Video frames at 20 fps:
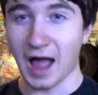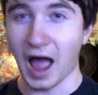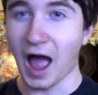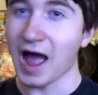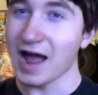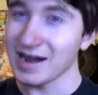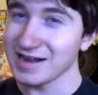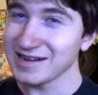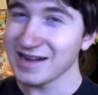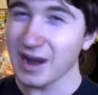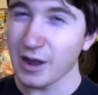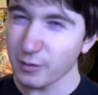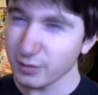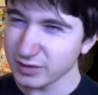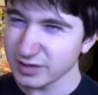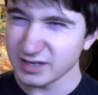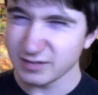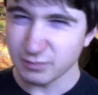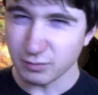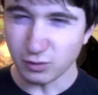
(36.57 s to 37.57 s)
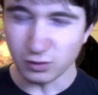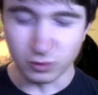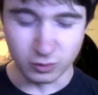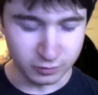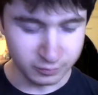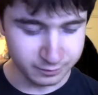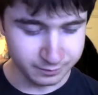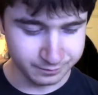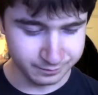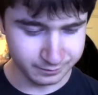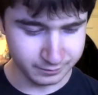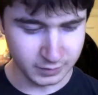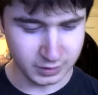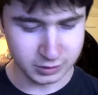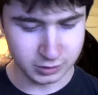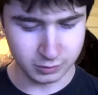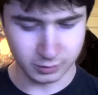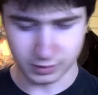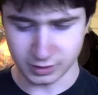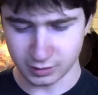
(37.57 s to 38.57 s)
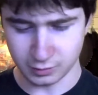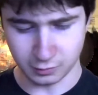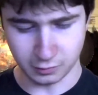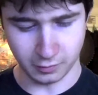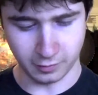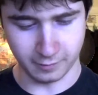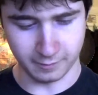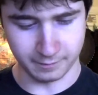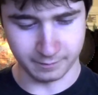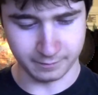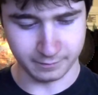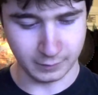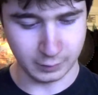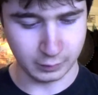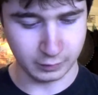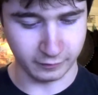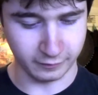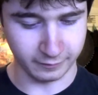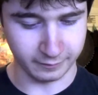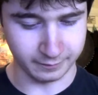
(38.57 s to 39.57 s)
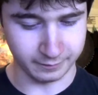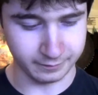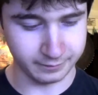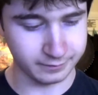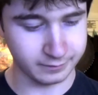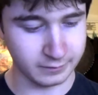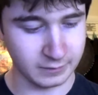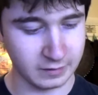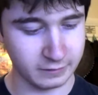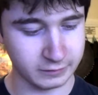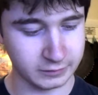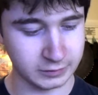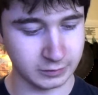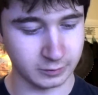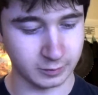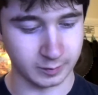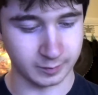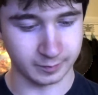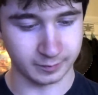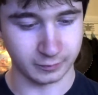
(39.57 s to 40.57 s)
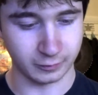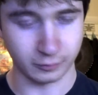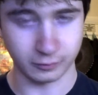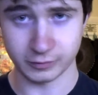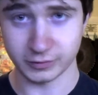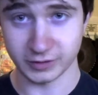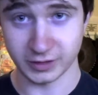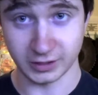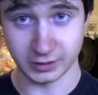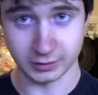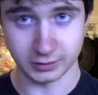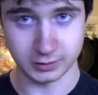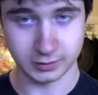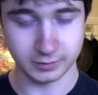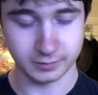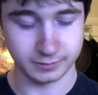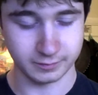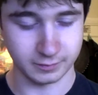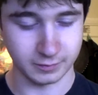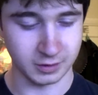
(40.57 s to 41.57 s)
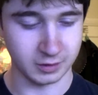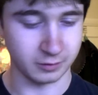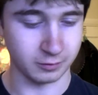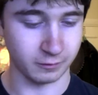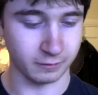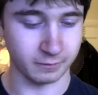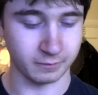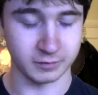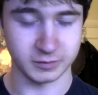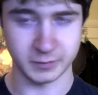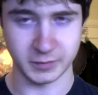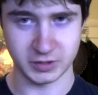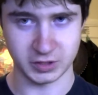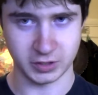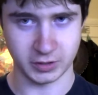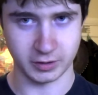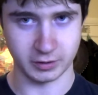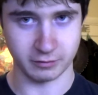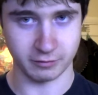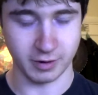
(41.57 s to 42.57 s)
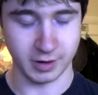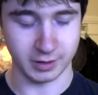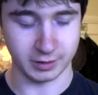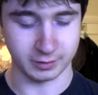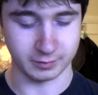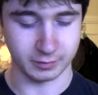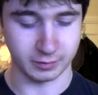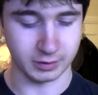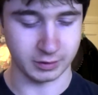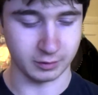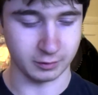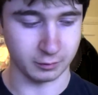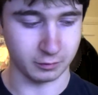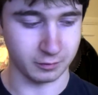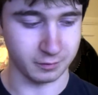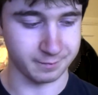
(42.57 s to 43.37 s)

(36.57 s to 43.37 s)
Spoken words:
And now I need more. I need all of them, every single one. All the Seekers, I need all of them, especially Thundercracker, but I need all of them.